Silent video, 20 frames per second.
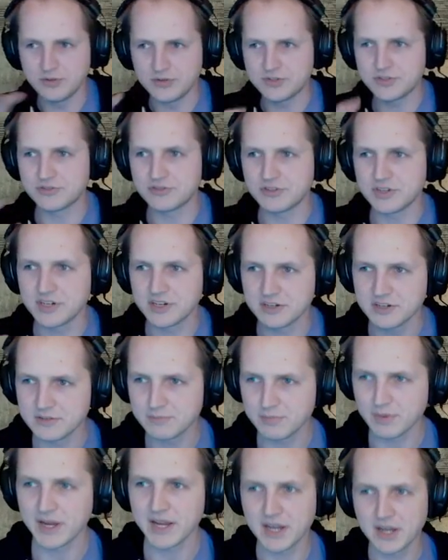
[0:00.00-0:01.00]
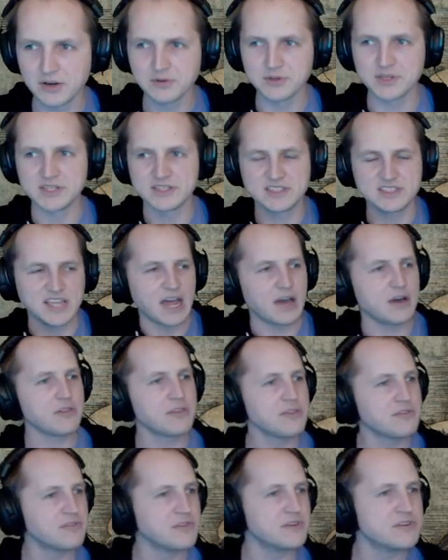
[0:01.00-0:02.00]
trigger by going south
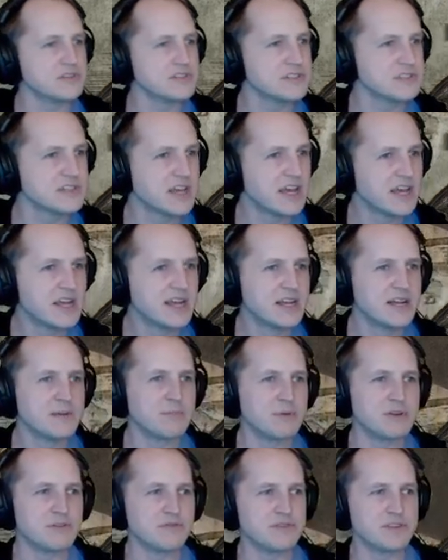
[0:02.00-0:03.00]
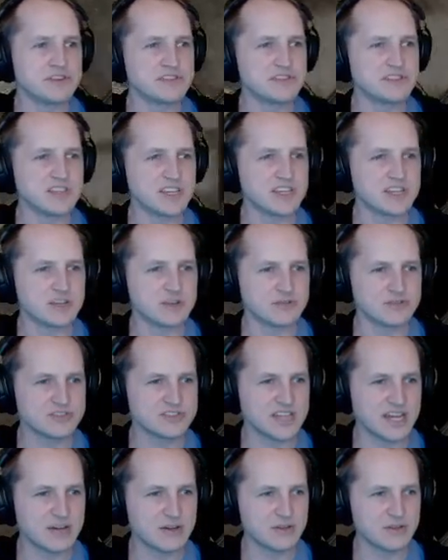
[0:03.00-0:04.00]
first, but it feels like go
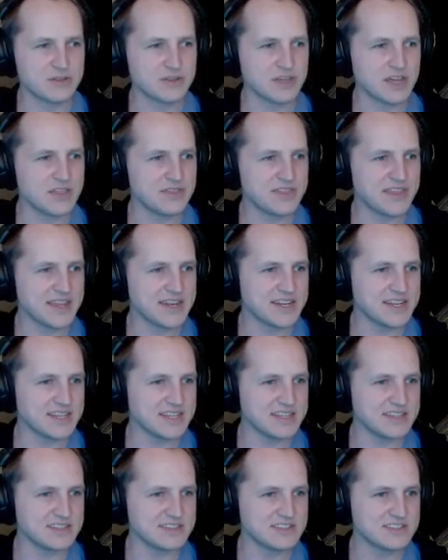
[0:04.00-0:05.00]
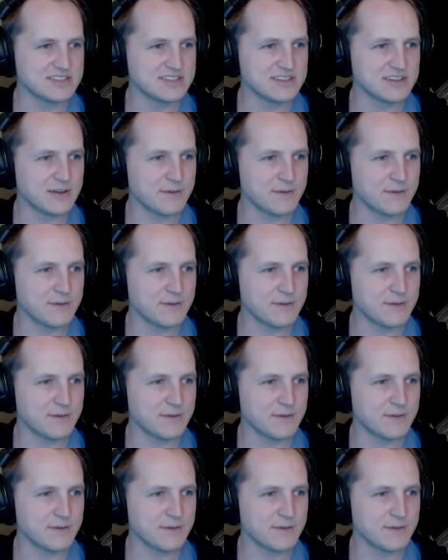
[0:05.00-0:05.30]
south and then east,